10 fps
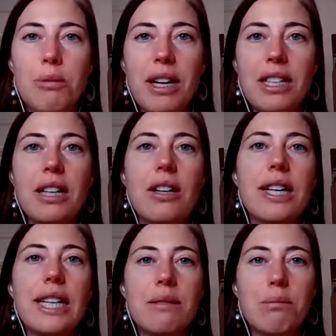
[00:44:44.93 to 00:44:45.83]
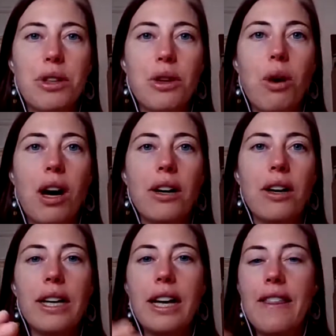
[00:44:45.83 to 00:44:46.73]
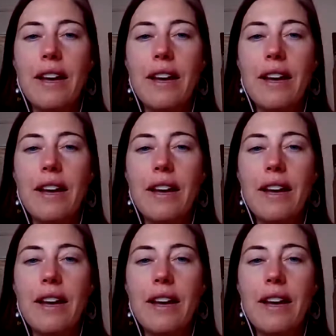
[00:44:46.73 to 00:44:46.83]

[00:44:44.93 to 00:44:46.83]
put my dinner in, put the water in,